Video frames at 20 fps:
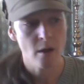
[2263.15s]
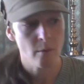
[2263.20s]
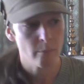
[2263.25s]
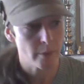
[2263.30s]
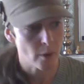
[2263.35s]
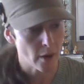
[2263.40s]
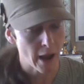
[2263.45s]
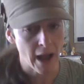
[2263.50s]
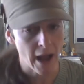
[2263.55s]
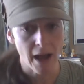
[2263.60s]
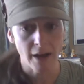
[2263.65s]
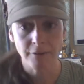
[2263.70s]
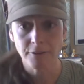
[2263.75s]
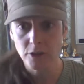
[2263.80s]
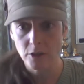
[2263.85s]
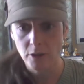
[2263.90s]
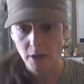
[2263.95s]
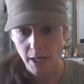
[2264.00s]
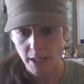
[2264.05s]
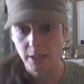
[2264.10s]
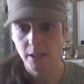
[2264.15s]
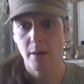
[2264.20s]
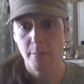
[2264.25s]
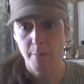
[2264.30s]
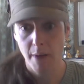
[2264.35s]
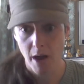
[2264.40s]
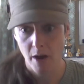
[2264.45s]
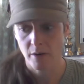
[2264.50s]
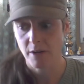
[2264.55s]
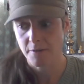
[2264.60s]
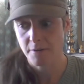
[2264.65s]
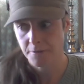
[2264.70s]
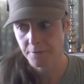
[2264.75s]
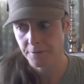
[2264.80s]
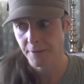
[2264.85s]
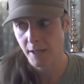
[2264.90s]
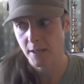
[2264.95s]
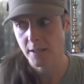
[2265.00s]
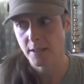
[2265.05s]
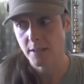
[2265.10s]
But after I come out and
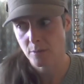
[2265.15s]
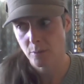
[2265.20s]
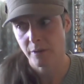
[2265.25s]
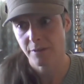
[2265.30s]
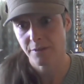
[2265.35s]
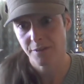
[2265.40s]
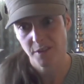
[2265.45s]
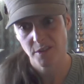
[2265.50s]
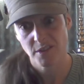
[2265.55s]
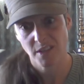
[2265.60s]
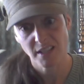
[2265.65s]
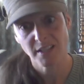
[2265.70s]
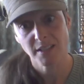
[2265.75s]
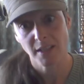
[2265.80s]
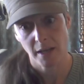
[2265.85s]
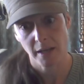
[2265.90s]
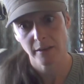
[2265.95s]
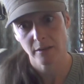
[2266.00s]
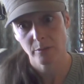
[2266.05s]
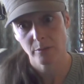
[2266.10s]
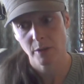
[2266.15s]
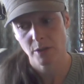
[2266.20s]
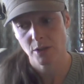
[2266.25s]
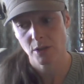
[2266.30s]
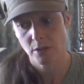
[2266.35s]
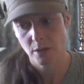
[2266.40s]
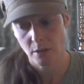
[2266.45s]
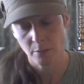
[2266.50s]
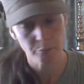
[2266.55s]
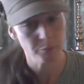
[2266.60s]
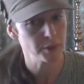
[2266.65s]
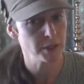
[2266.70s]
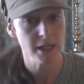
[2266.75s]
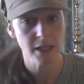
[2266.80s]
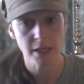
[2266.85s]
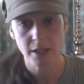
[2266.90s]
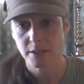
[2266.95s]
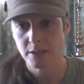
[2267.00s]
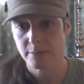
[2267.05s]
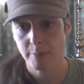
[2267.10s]
face what feels like death, which is
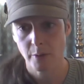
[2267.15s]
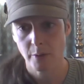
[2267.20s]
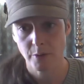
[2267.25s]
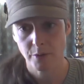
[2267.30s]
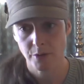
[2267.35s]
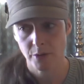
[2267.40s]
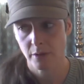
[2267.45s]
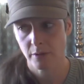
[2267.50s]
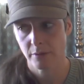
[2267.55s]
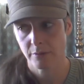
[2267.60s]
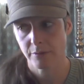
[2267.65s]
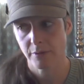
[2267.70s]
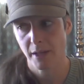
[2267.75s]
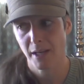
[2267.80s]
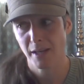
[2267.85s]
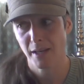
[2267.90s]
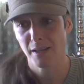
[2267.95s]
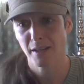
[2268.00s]
complete exposure of like,